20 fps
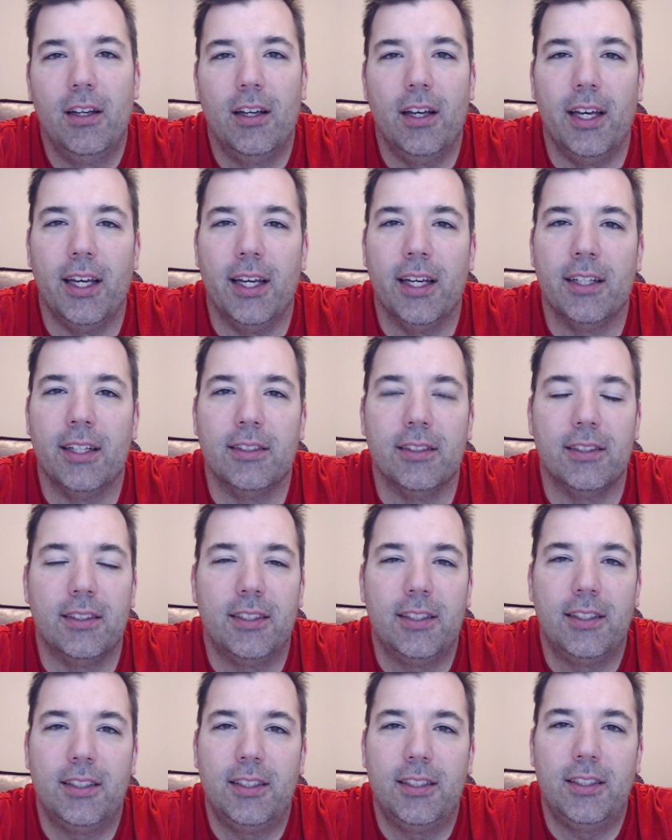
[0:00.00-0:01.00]
And
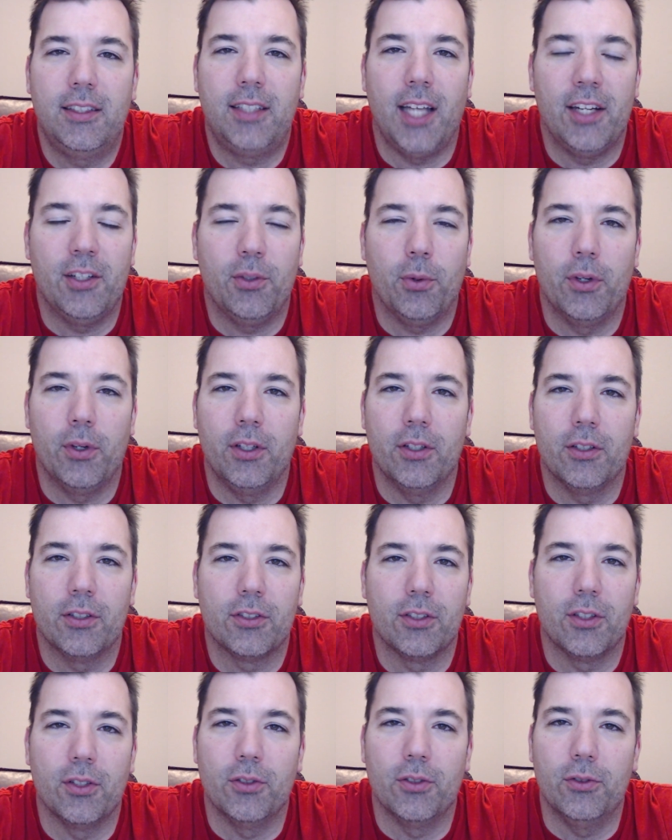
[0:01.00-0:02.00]
10, 20 years
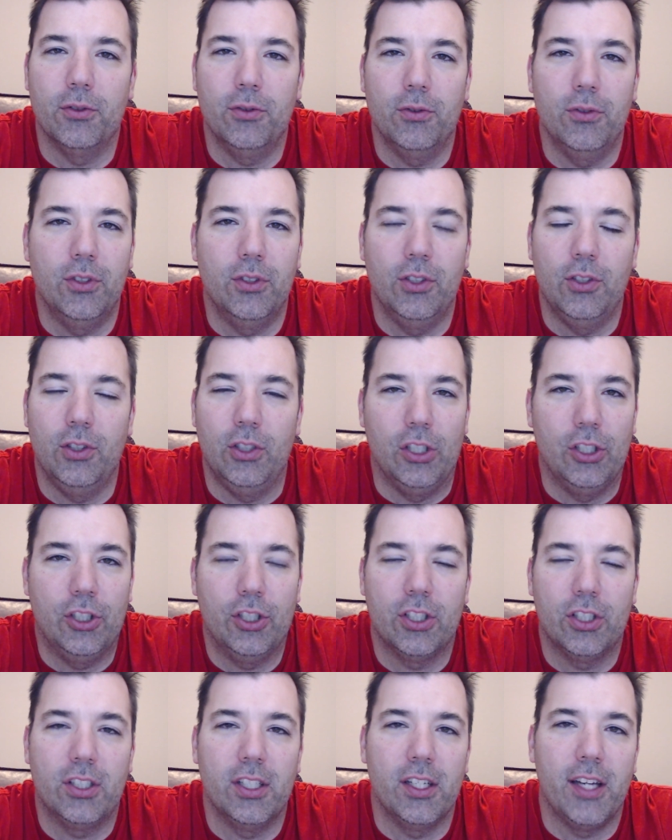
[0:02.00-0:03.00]
ago, you
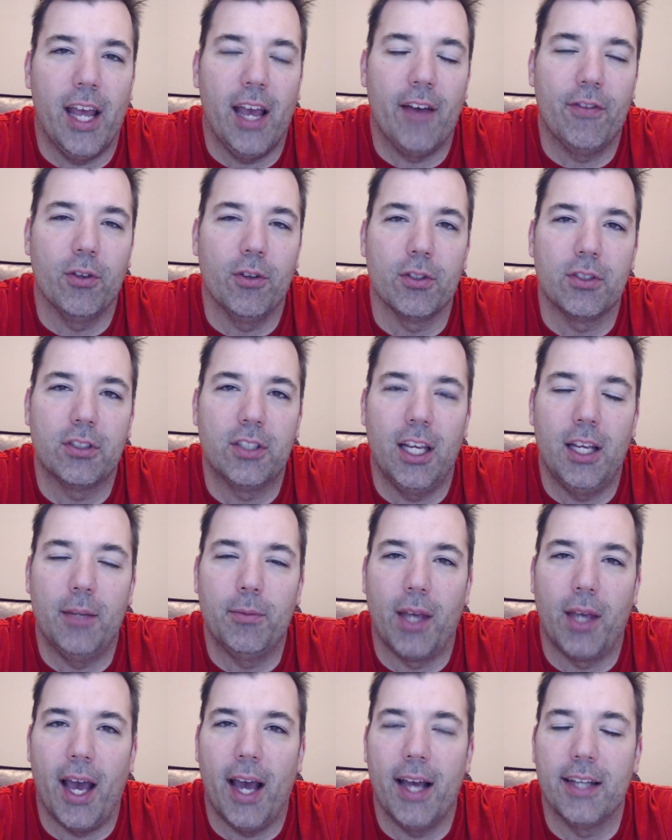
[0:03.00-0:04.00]
just didn't have those same
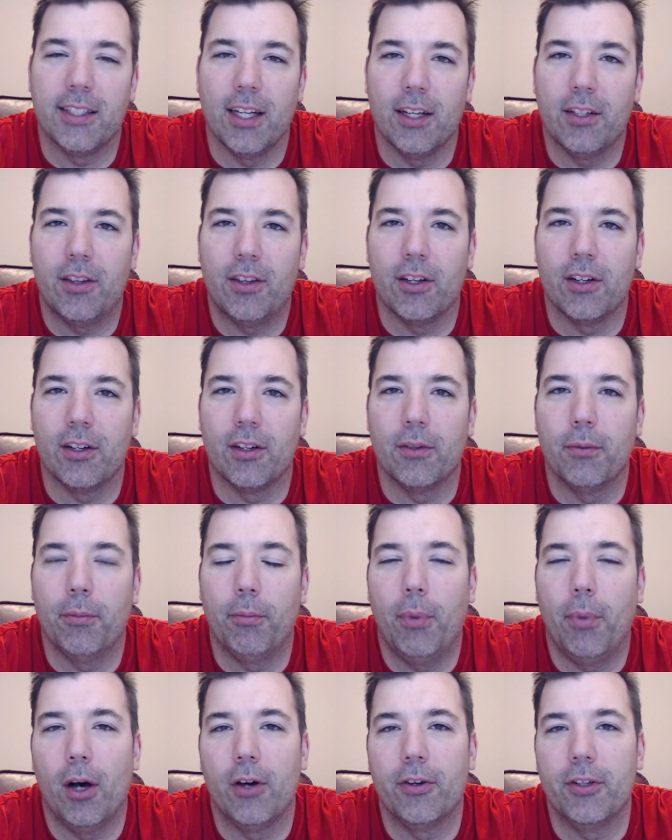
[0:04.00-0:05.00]
guys out there.
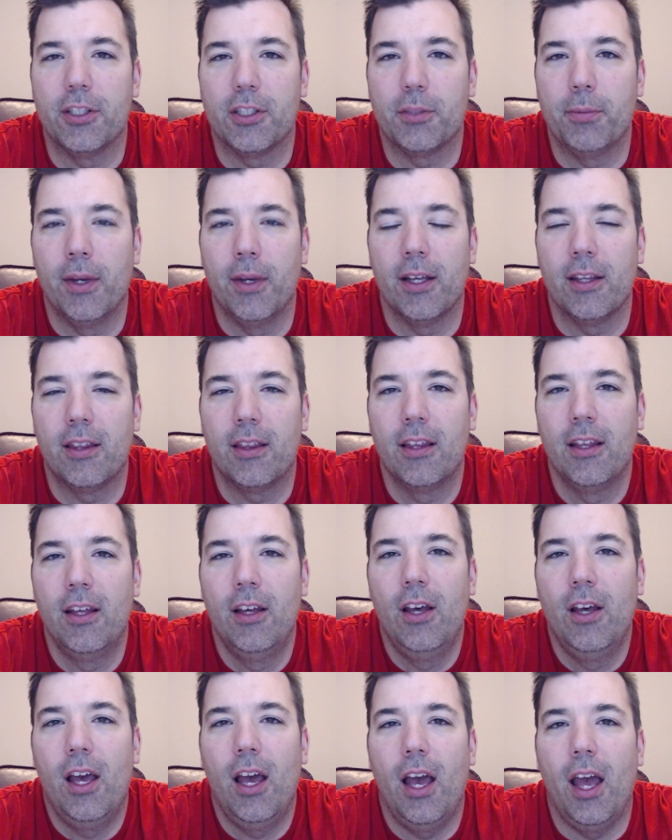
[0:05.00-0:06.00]
Paul Reed Smith
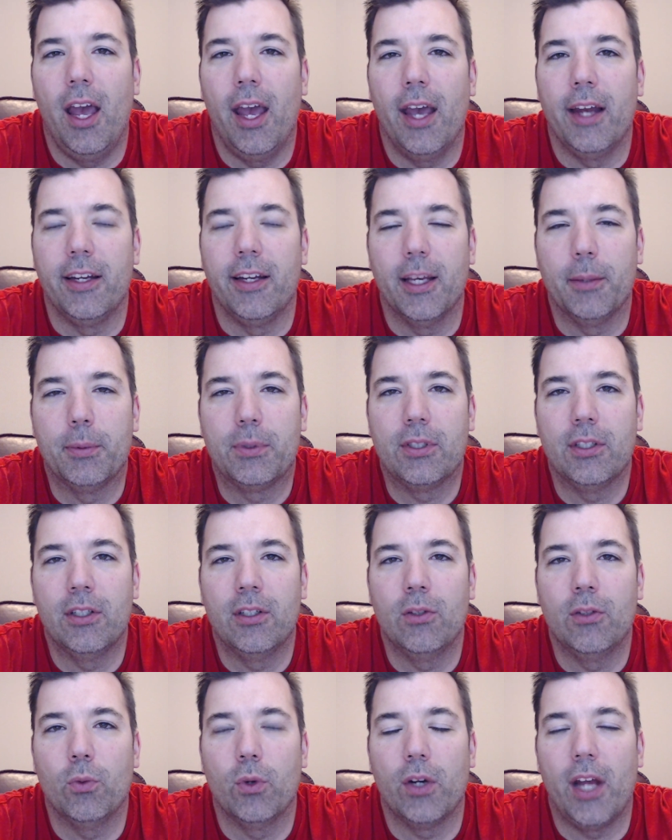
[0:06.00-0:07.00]
and
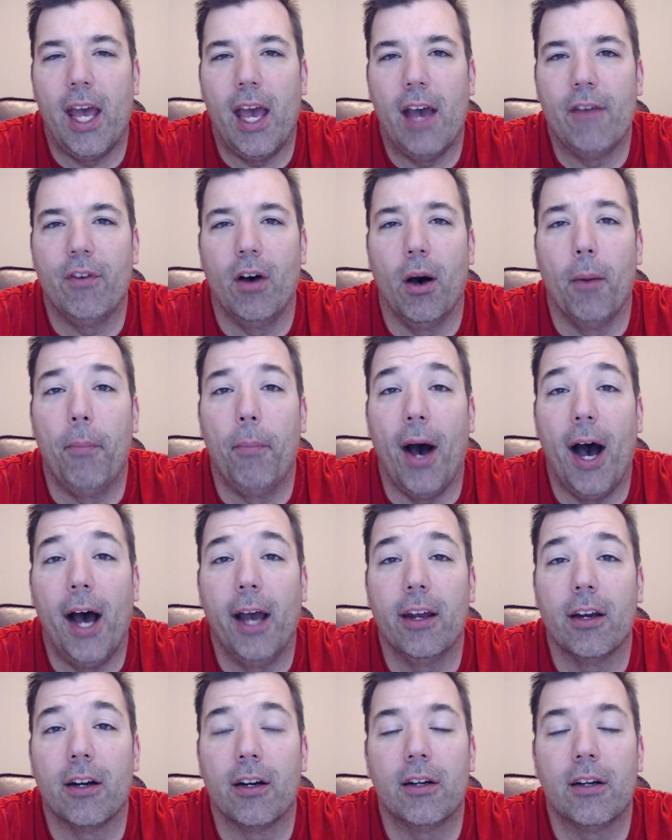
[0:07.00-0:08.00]
Gibson would have a
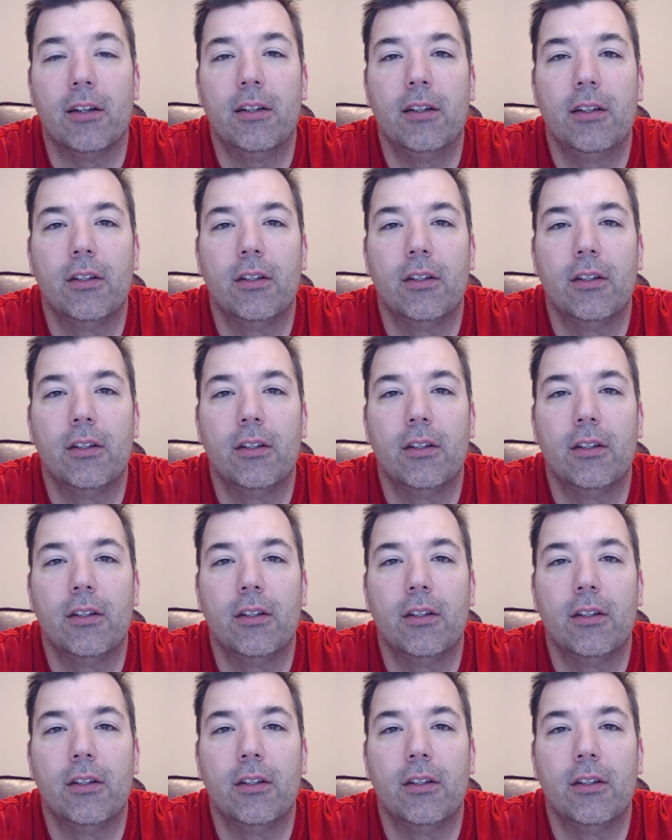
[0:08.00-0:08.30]
buyer,